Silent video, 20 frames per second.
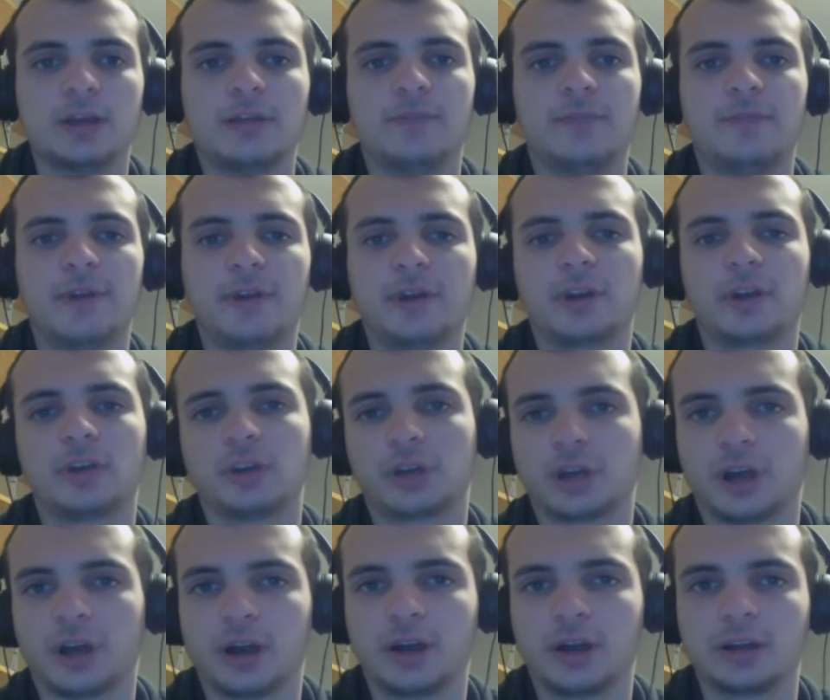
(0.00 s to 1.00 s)
very good
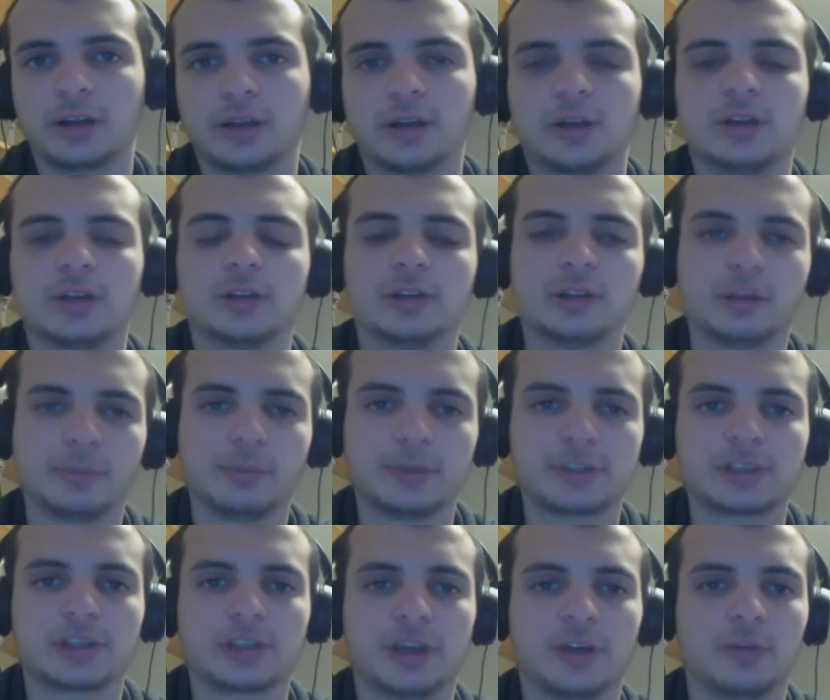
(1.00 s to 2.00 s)
card, a little bit
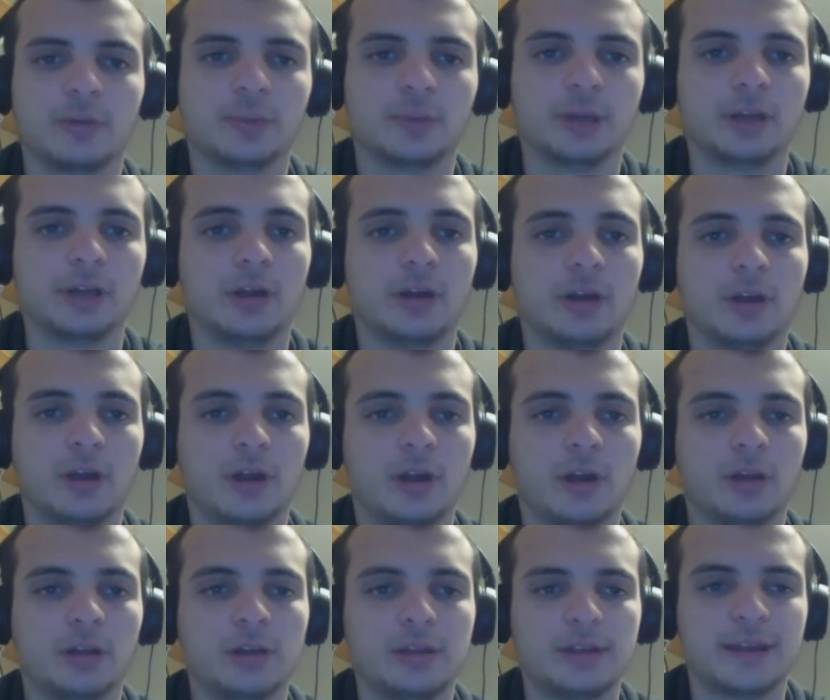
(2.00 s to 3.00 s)
slow, but
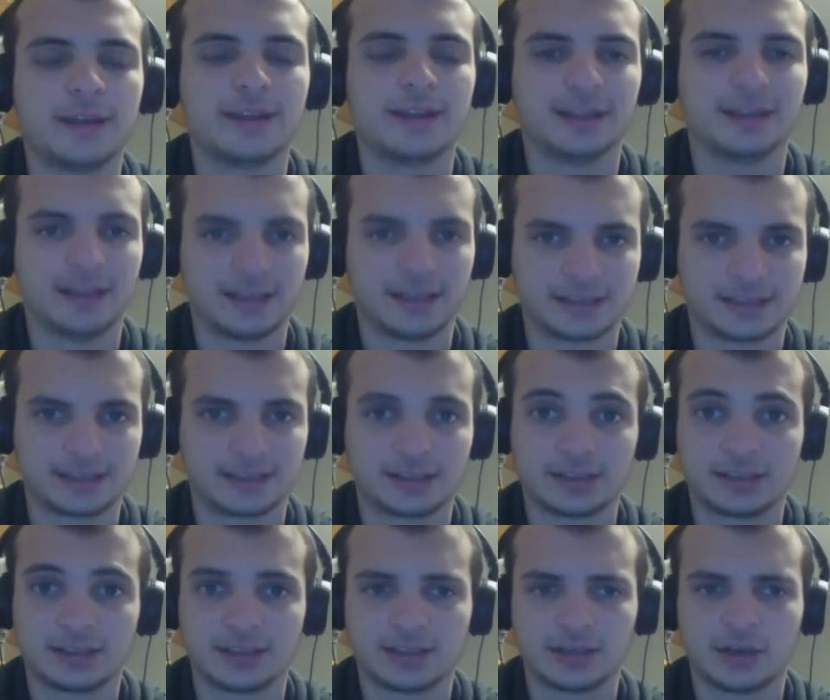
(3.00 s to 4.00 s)
nonetheless,
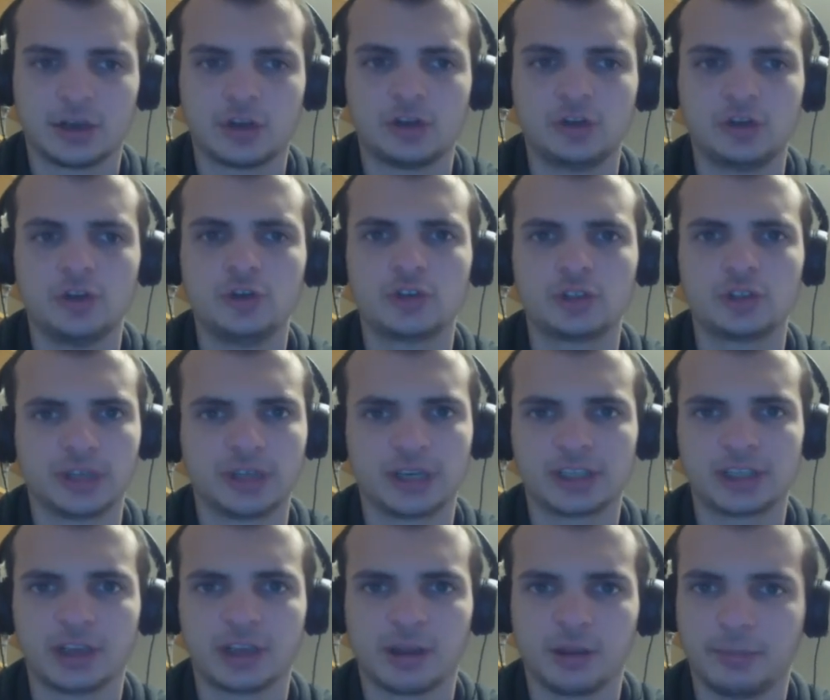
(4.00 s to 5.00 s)
usually a
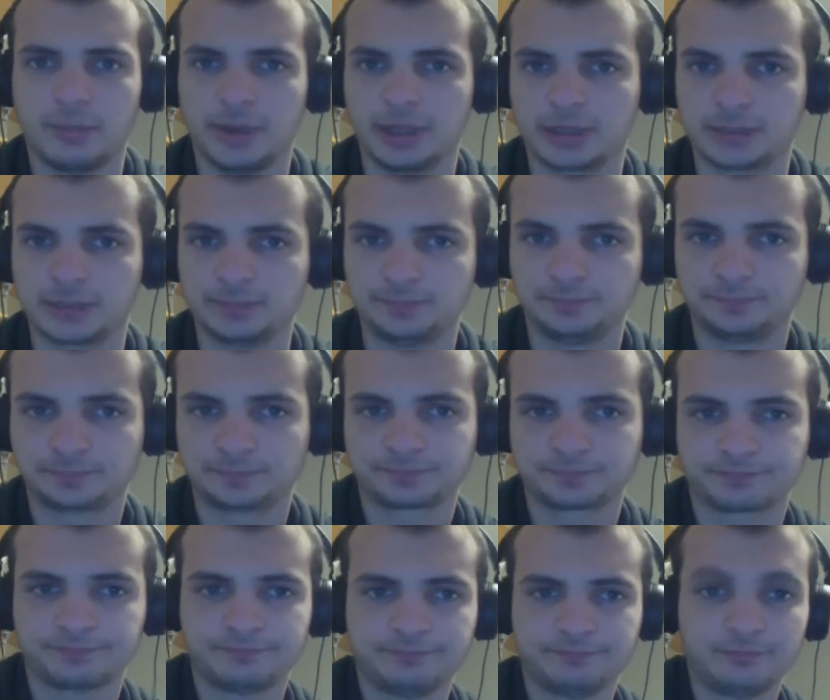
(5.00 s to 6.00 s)
solid pick.
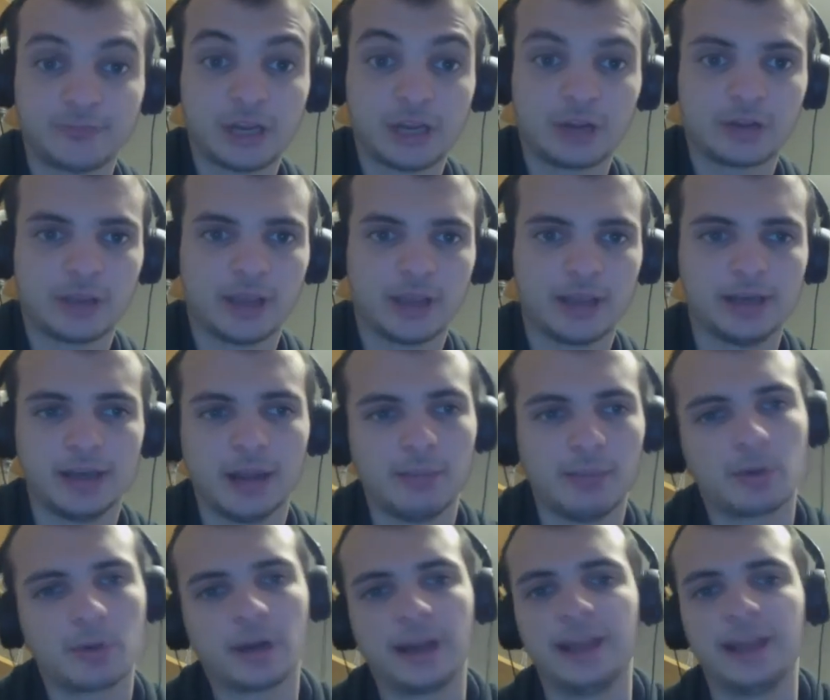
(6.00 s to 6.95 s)
Okay, number